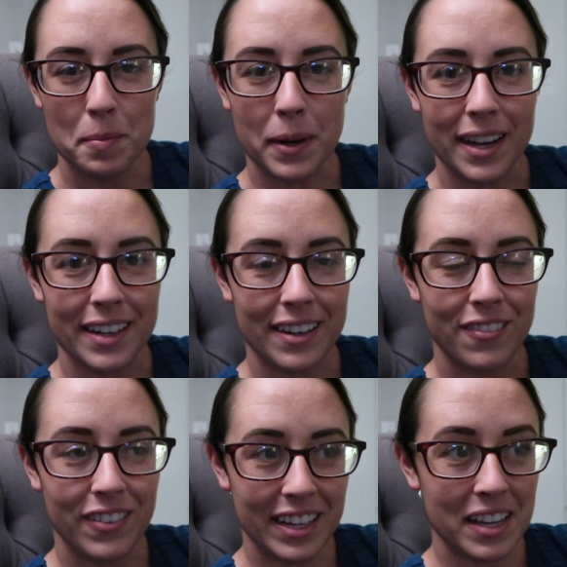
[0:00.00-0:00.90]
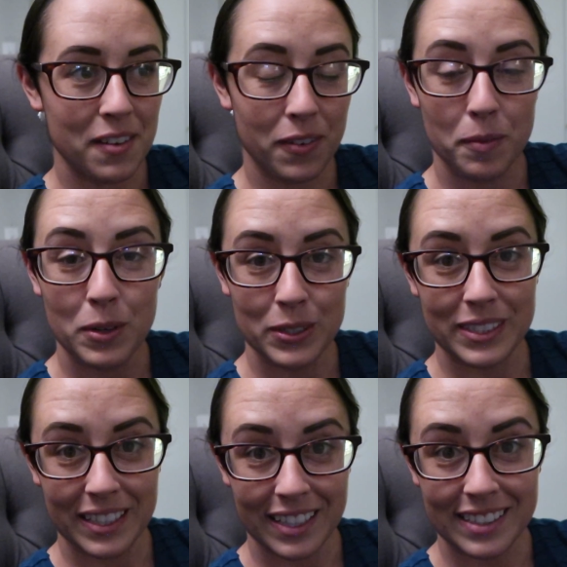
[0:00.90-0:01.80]
But Vicky from
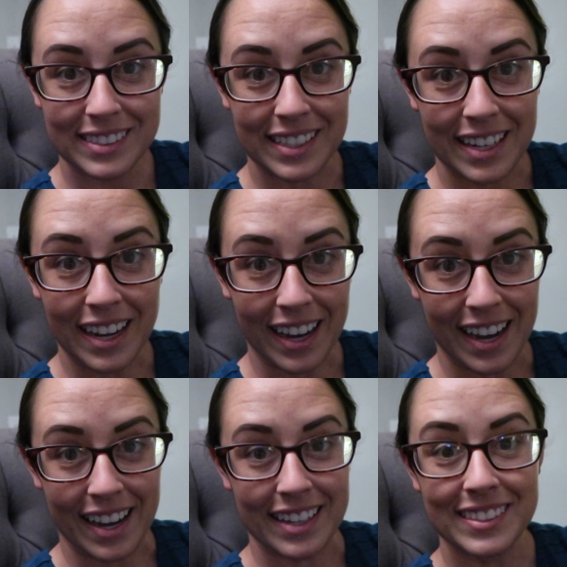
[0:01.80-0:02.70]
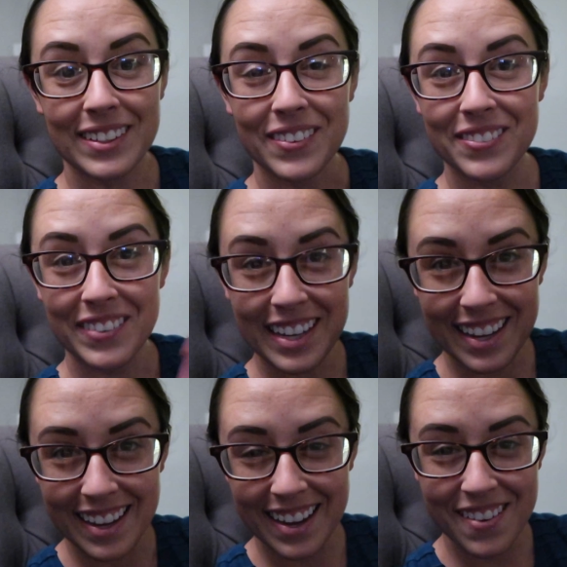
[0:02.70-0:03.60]
New Zealand said hi. So
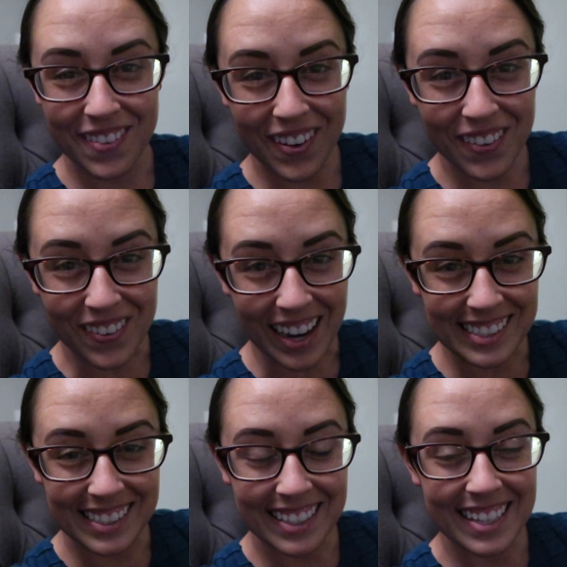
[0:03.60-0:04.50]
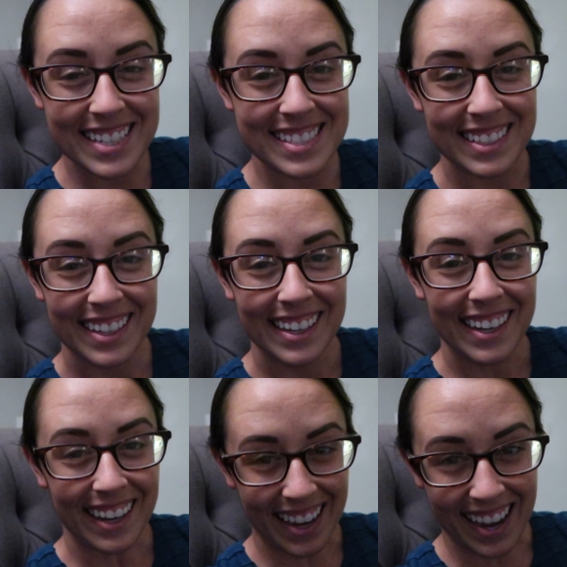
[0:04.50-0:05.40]
Vicky, if you're watching this,
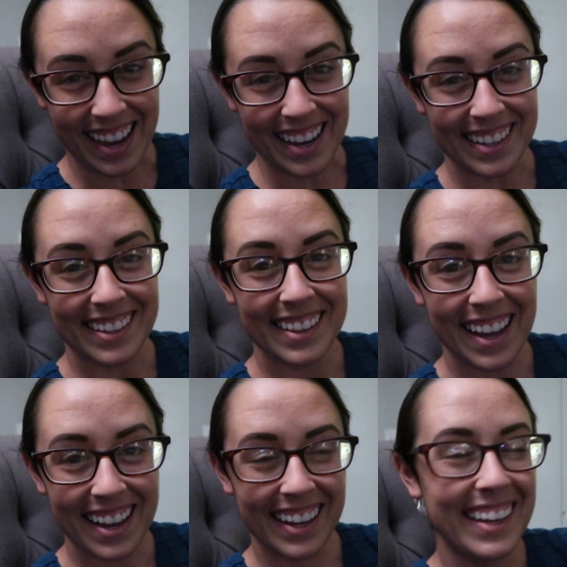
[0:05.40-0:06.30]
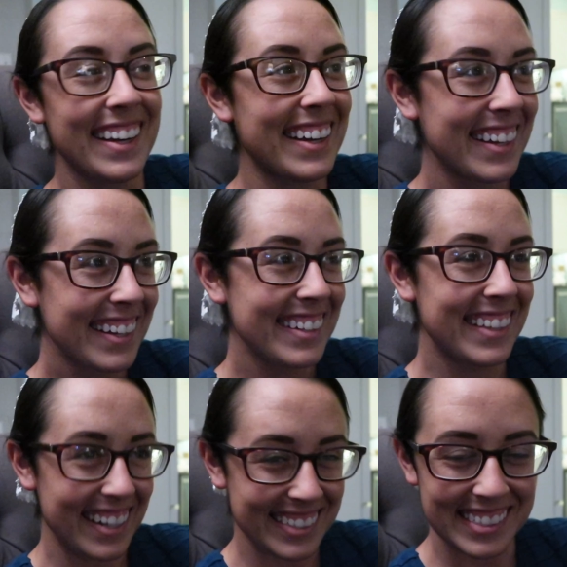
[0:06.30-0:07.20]
hi. That,
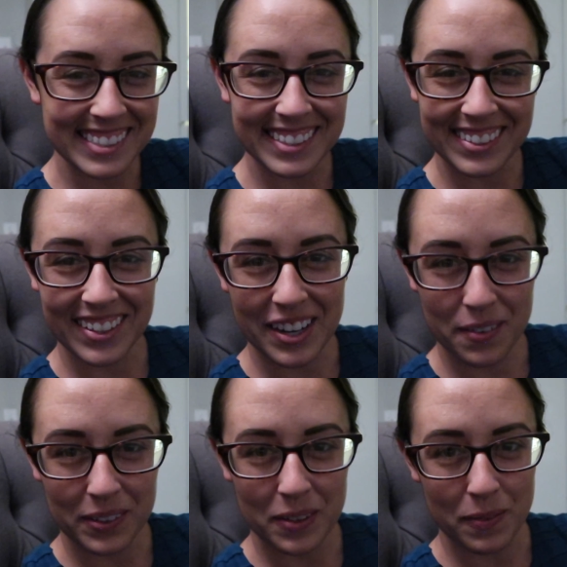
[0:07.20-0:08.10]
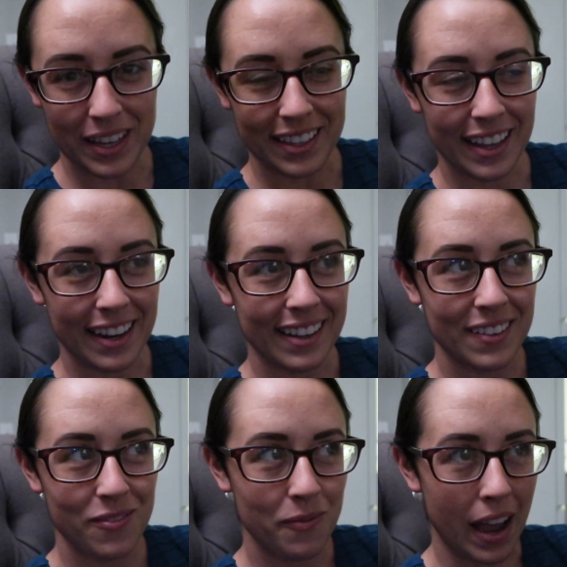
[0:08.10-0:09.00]
that is just incredible to me.
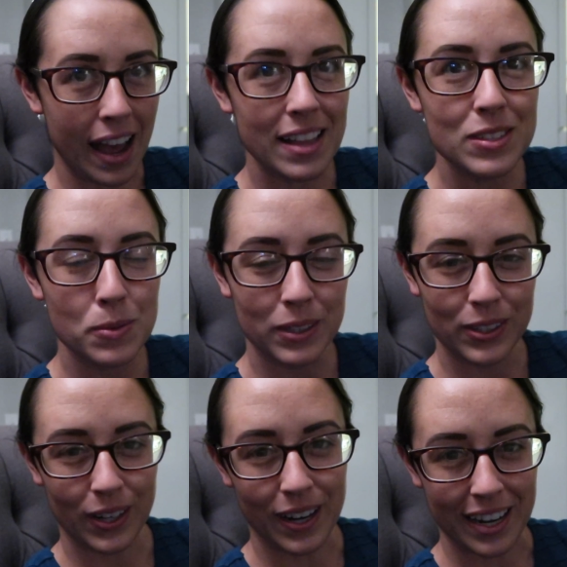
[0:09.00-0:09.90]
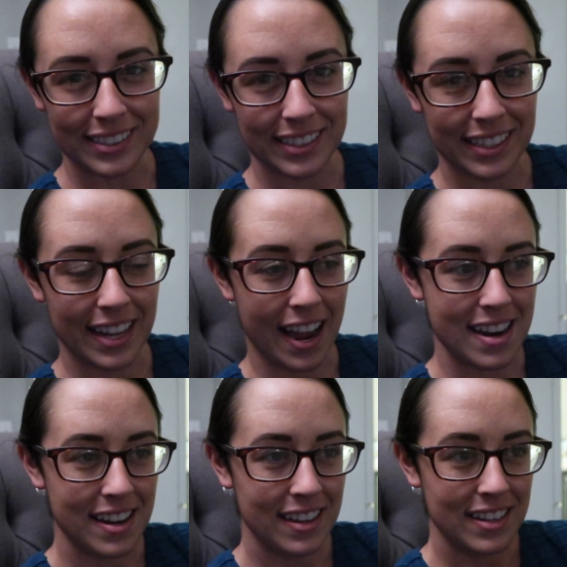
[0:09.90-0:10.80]
That paths would cross and
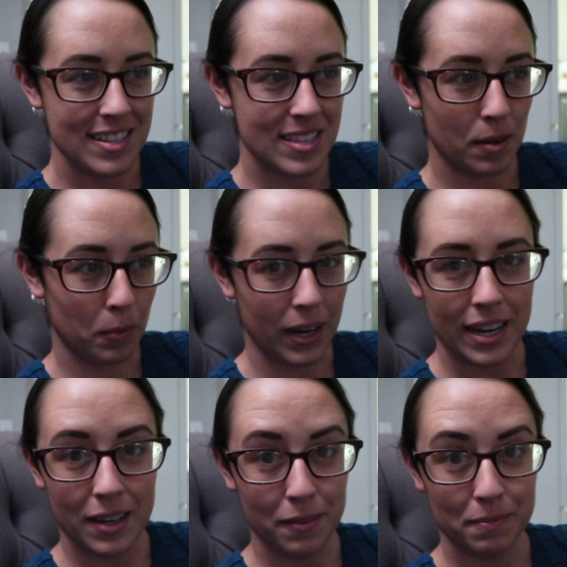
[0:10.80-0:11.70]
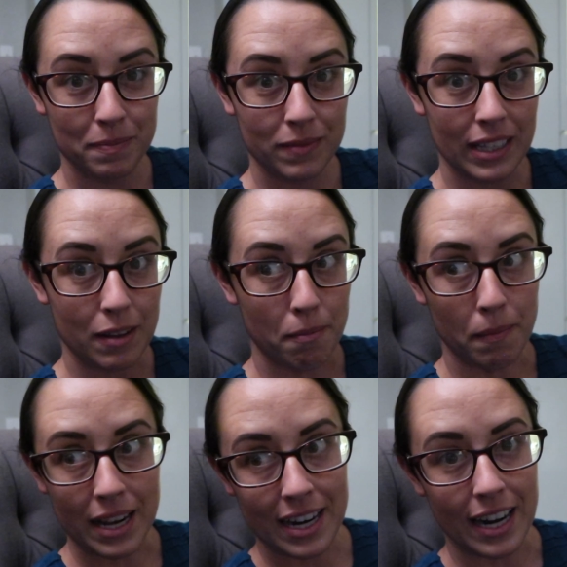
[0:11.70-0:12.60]
that some random
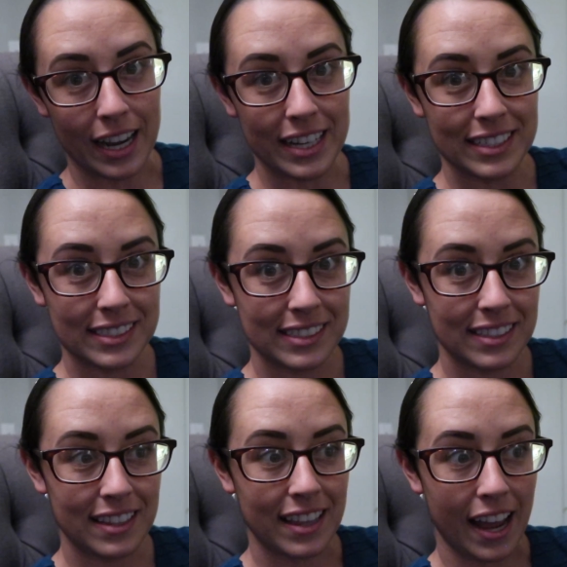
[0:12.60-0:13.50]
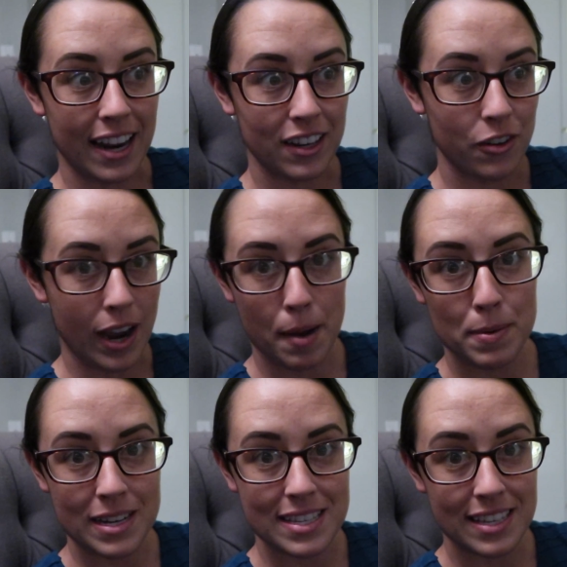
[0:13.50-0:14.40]
Mennonites that you
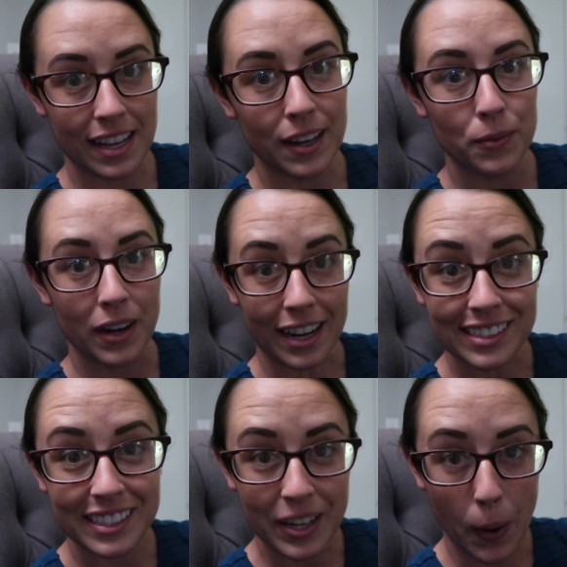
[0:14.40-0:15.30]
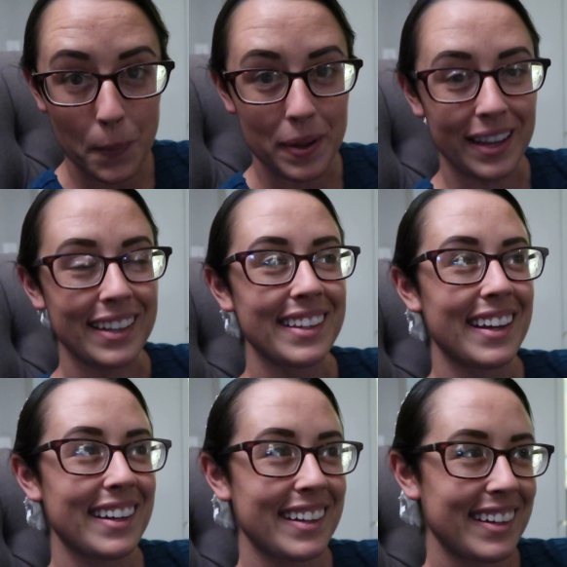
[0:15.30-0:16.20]
happen to see would actually know me.
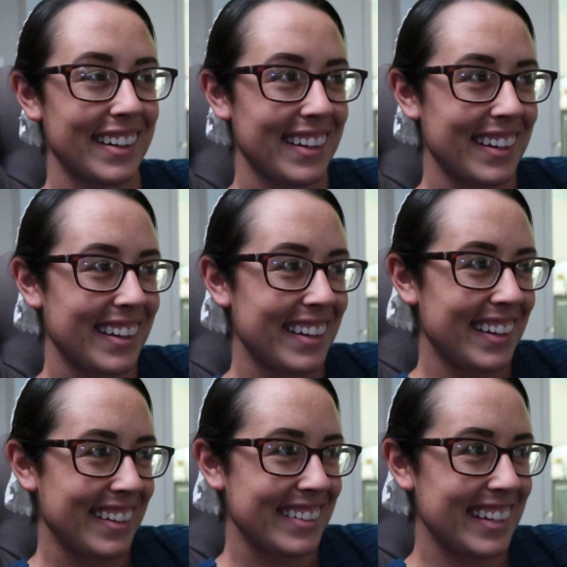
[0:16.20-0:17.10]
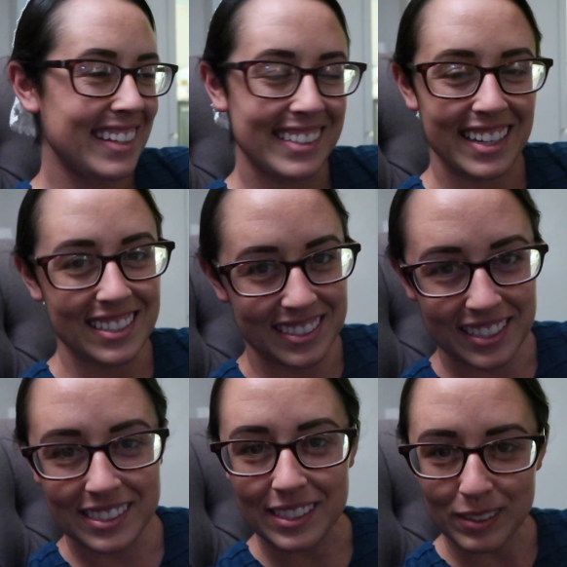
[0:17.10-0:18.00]
Like, it is
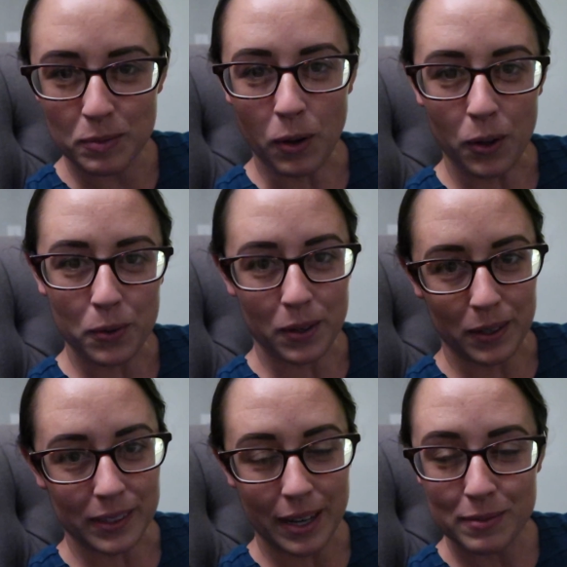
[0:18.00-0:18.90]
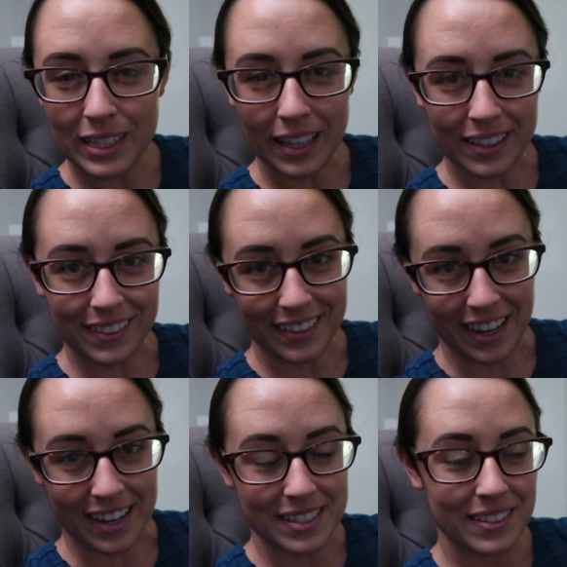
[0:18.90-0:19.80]
just a small world. I'm telling you
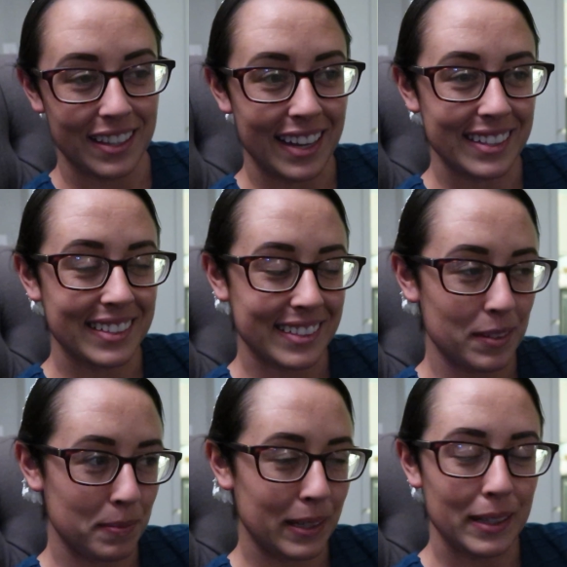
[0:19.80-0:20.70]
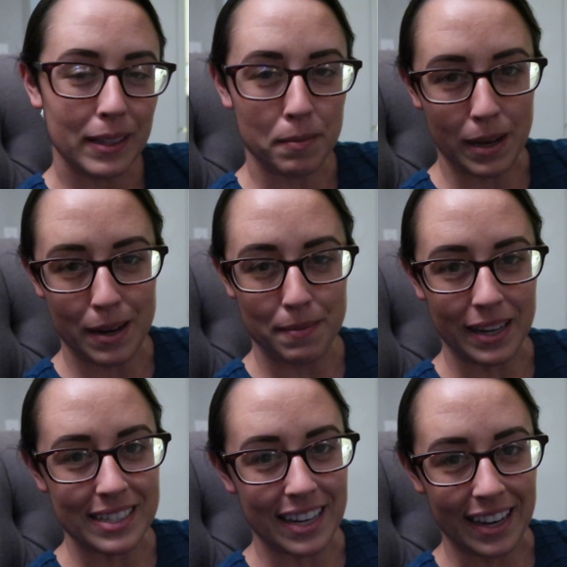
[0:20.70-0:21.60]
guys. That completely made
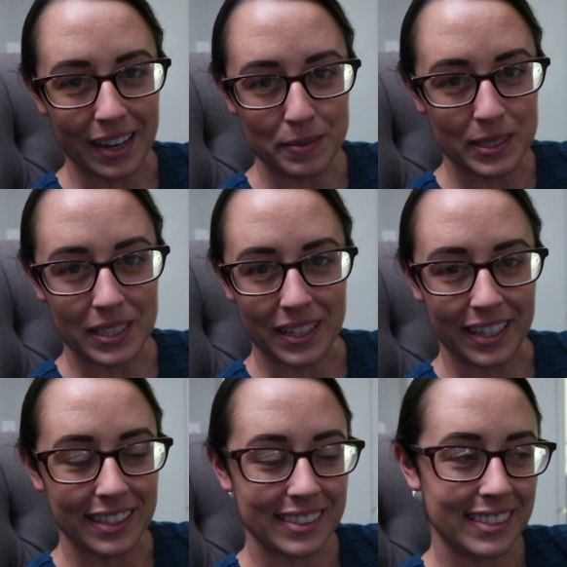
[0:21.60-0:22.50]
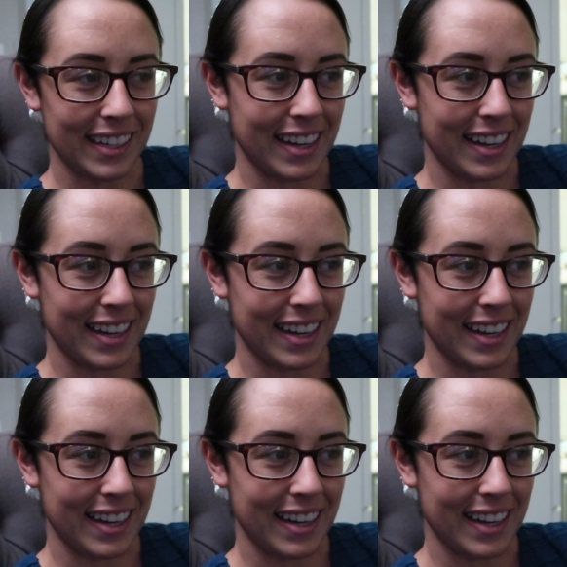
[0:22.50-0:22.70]
my day. I'm serious.